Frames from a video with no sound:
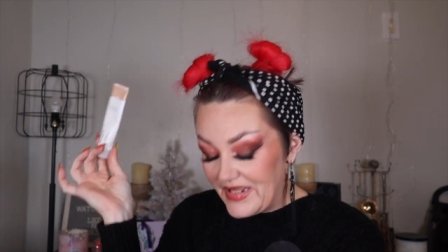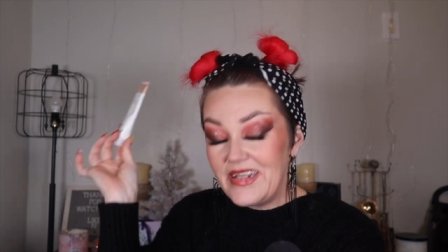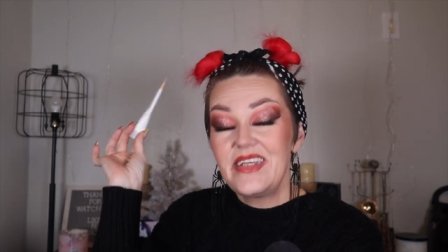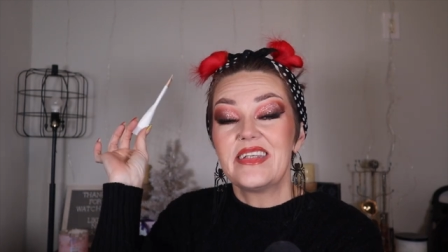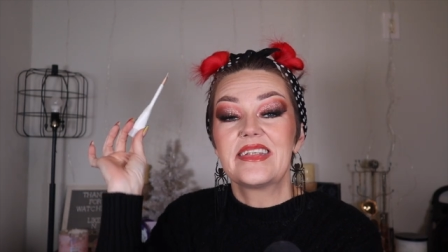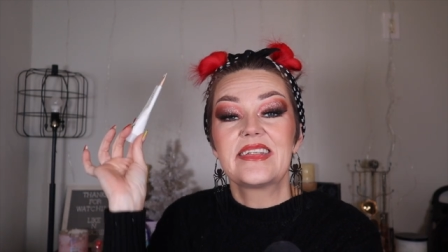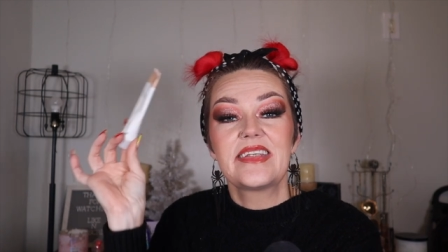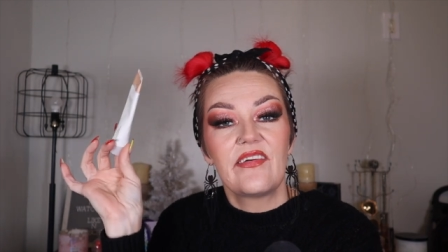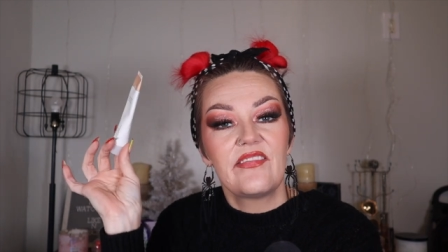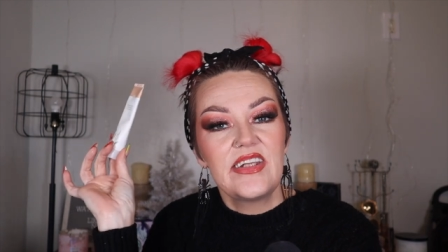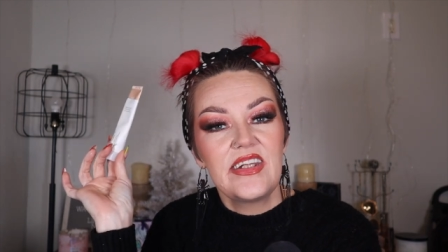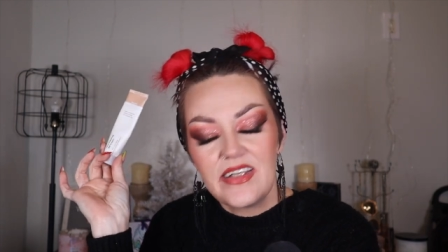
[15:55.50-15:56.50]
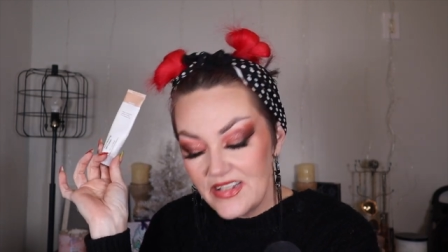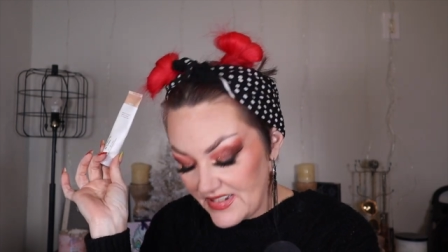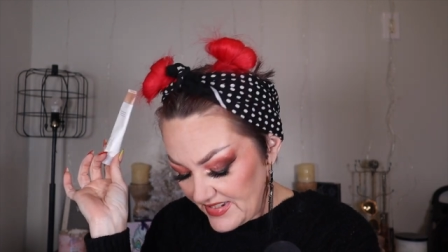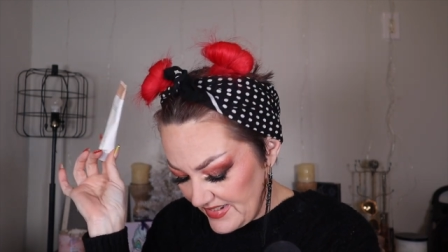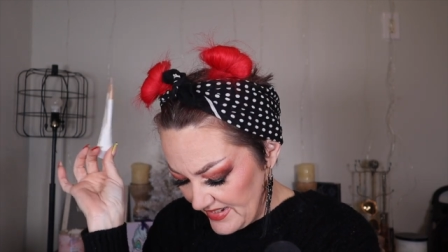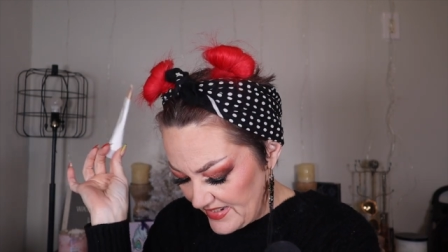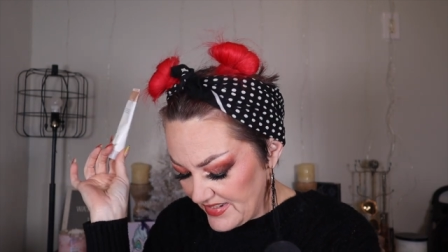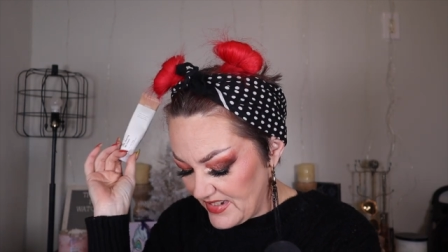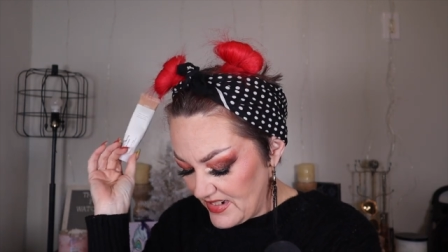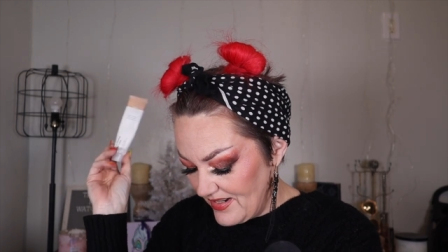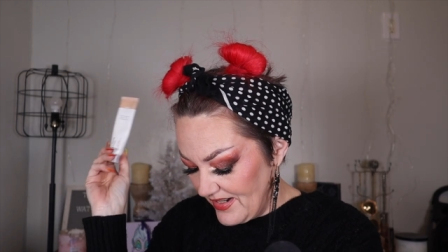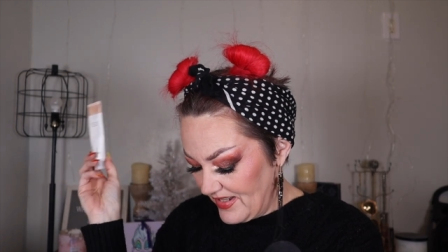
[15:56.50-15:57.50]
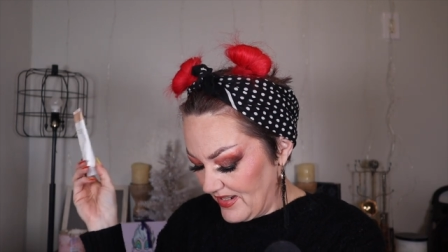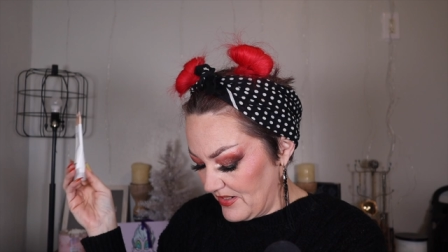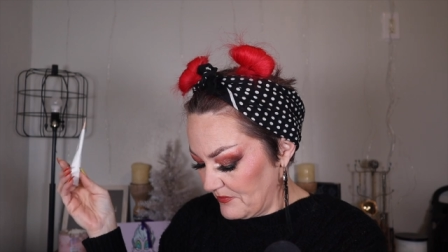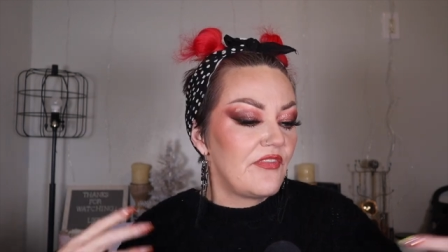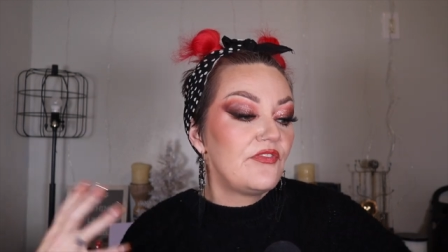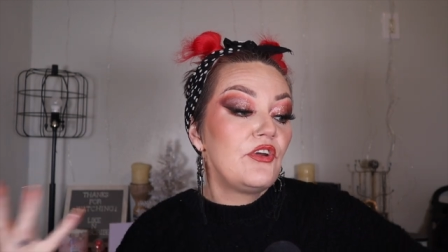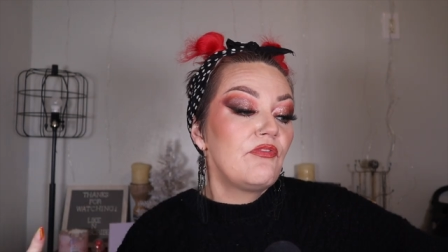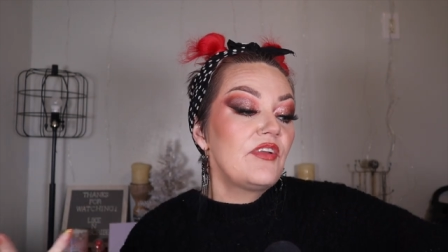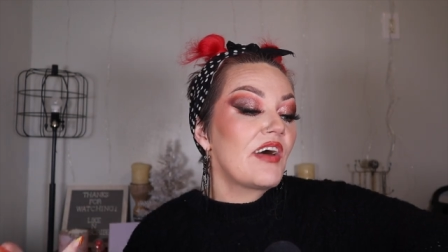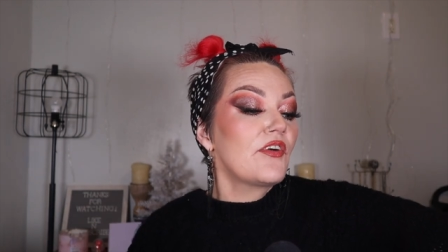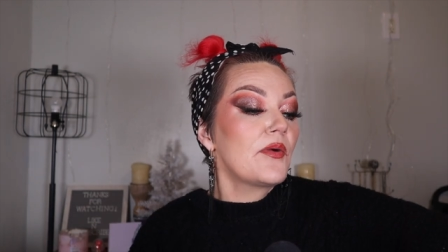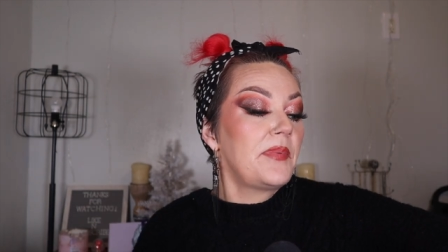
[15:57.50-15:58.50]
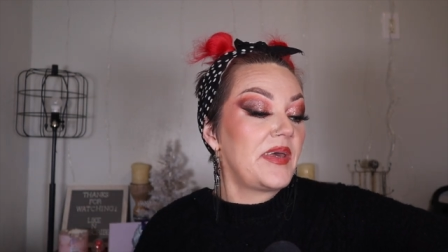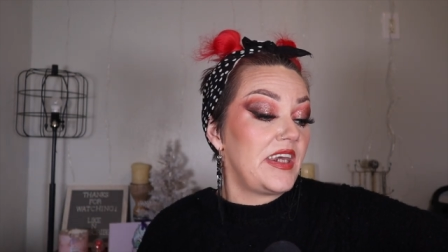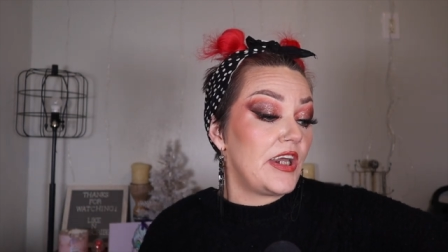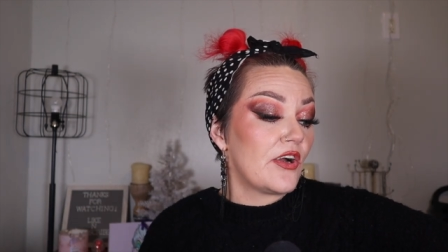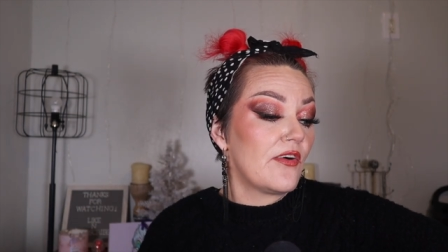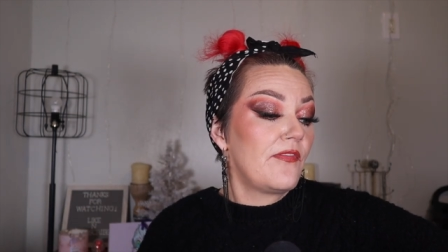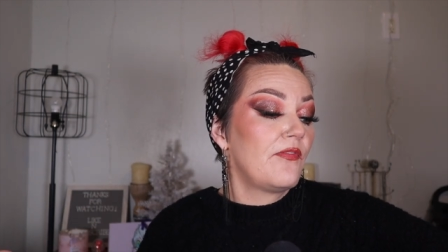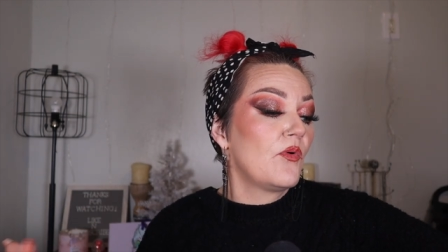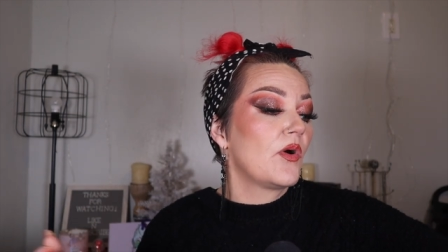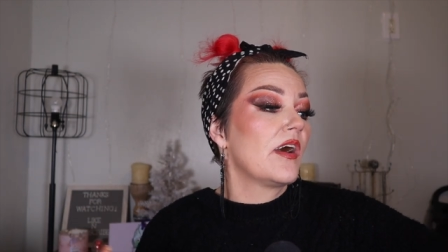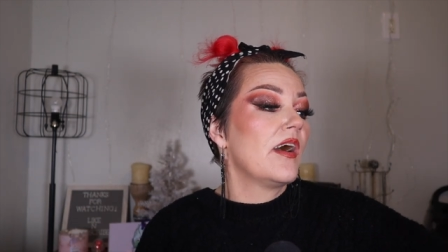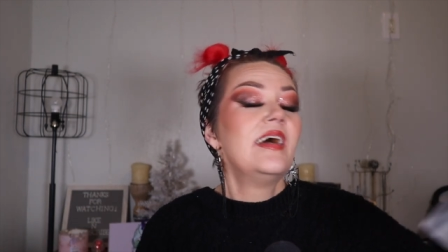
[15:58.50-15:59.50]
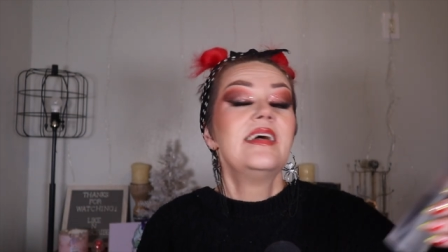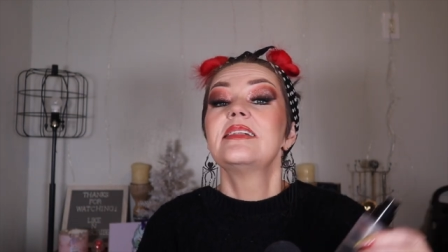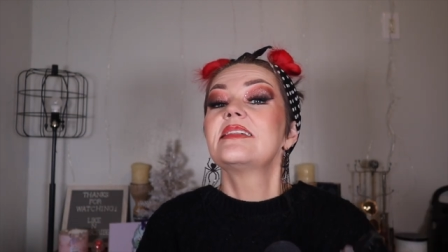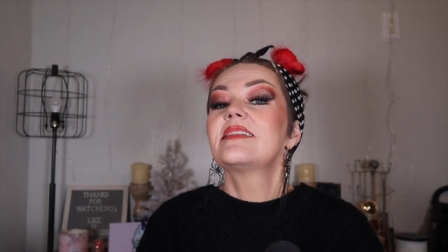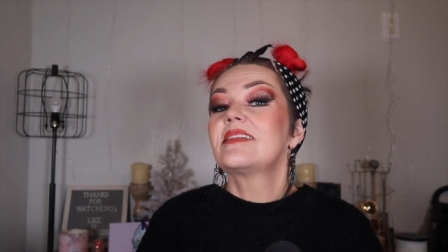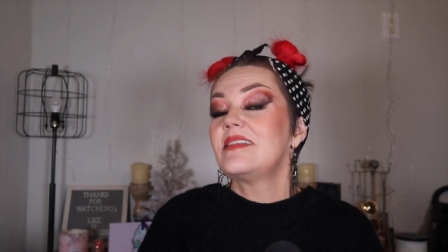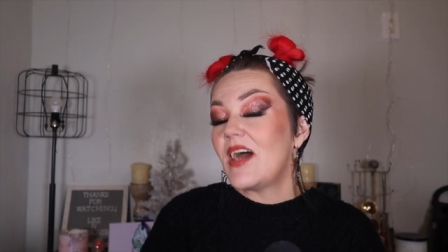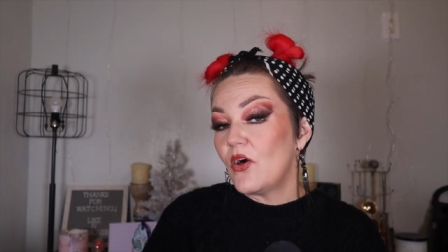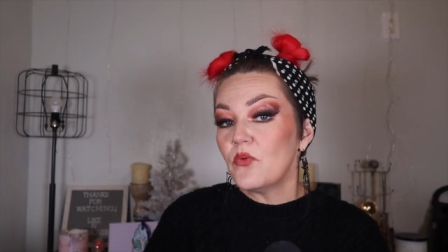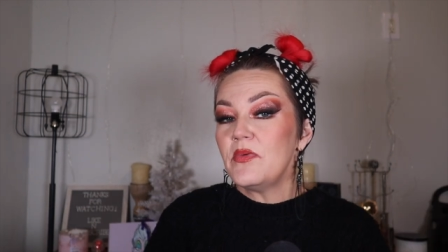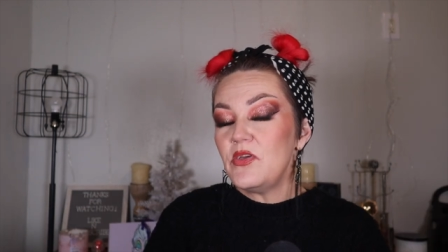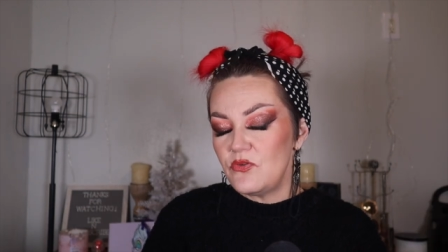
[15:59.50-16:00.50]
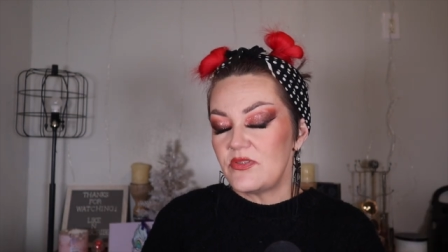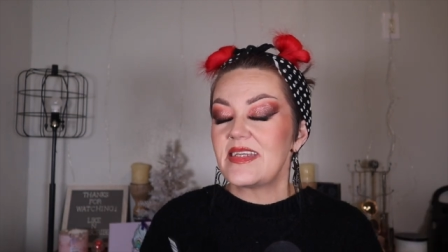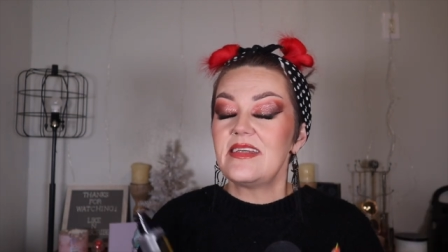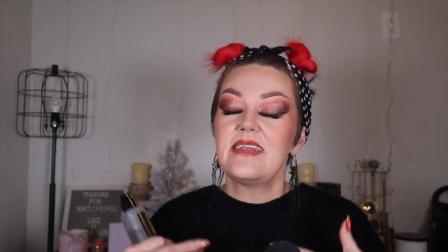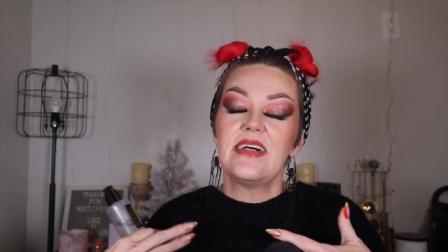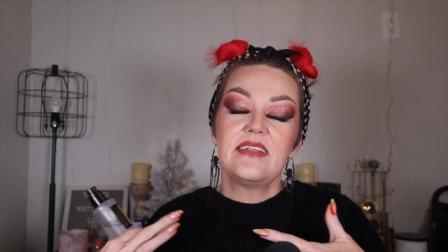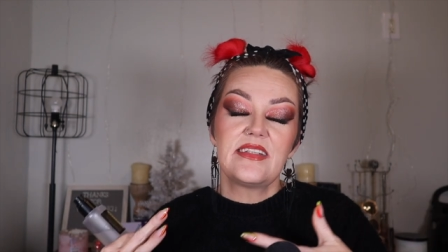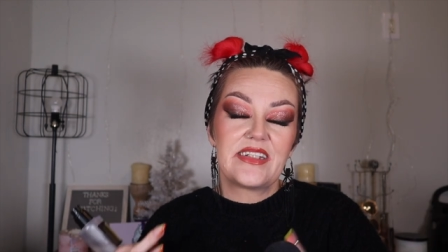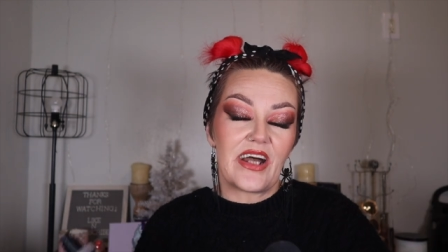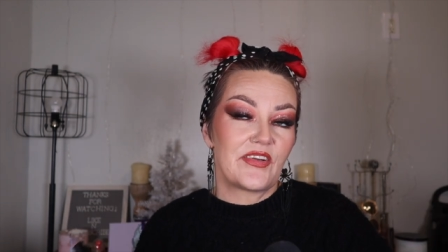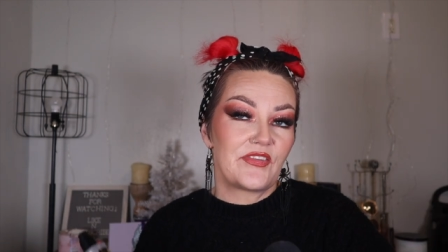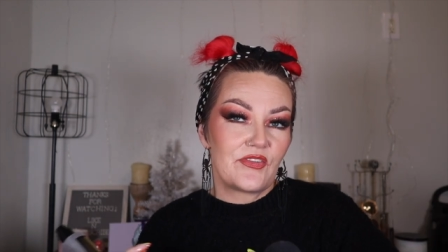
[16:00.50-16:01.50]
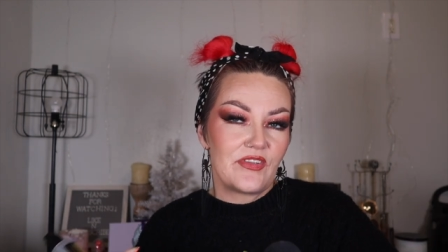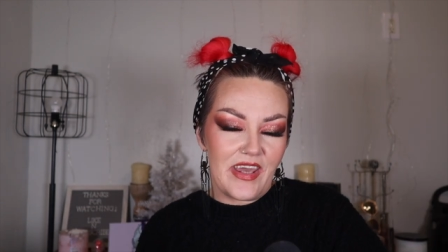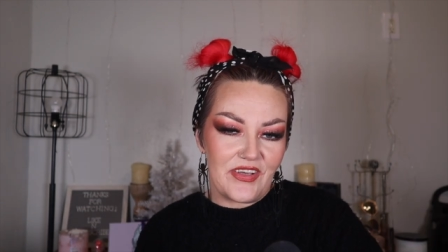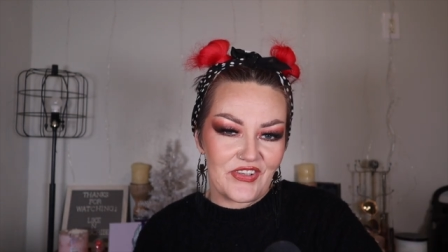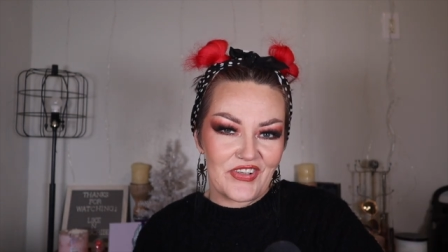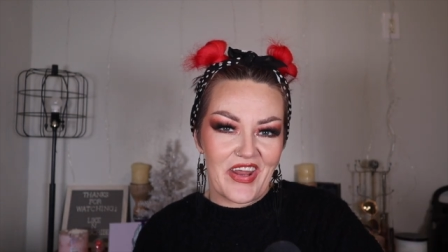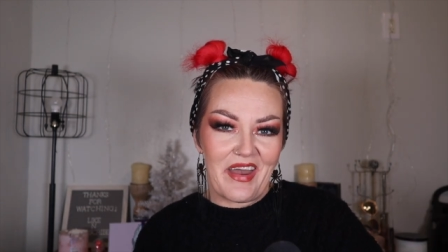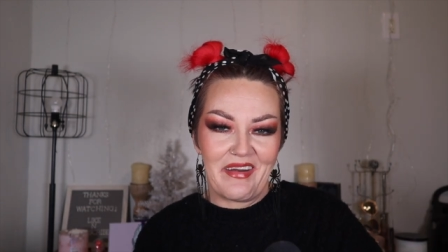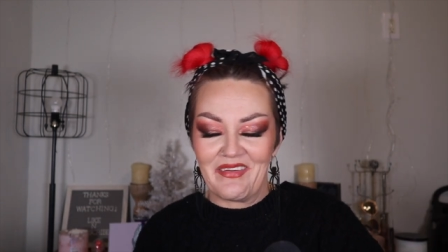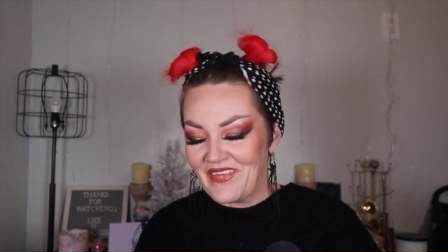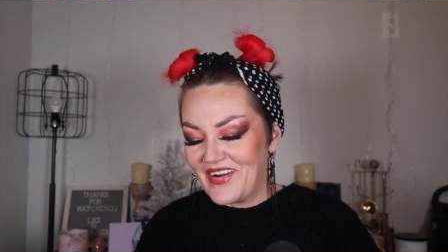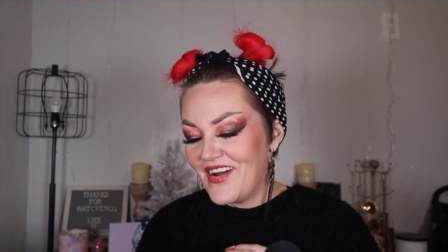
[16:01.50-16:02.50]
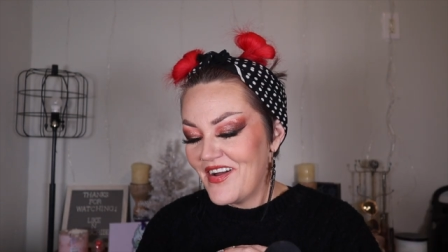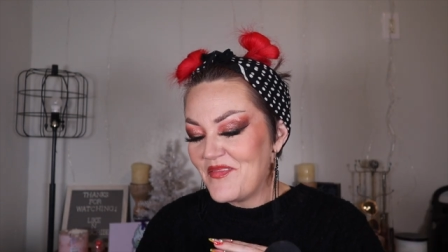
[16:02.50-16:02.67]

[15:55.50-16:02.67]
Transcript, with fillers: it is seven sixty-nine. If you've never been here for Snail Mucin Indoctrination Hour,